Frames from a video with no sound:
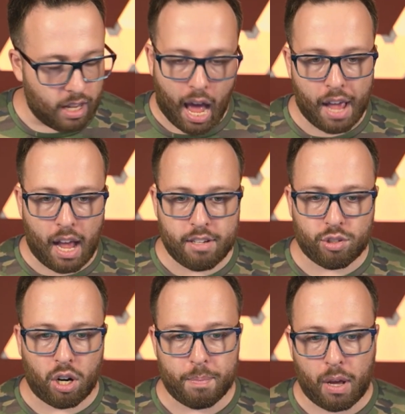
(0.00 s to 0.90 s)
I
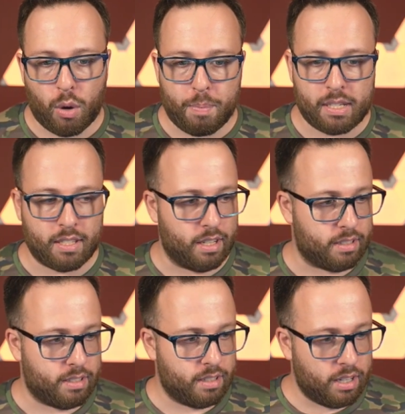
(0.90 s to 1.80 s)
started my own
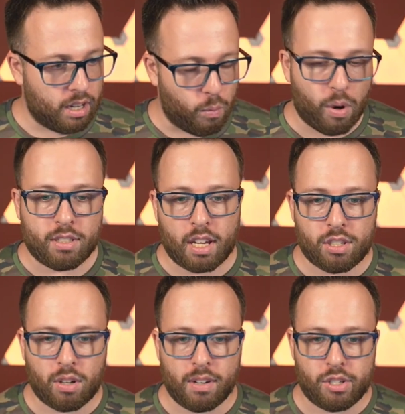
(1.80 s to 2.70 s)
business. Once I
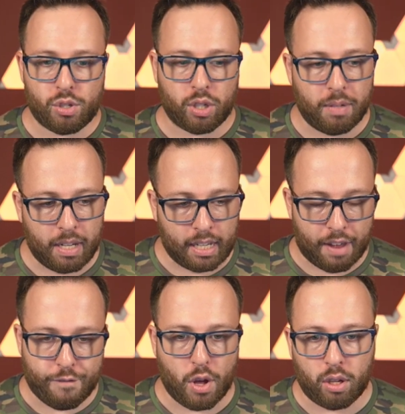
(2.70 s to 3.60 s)
started streaming and I
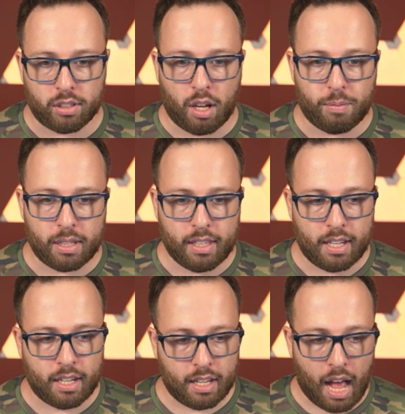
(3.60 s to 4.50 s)
fell in love with it,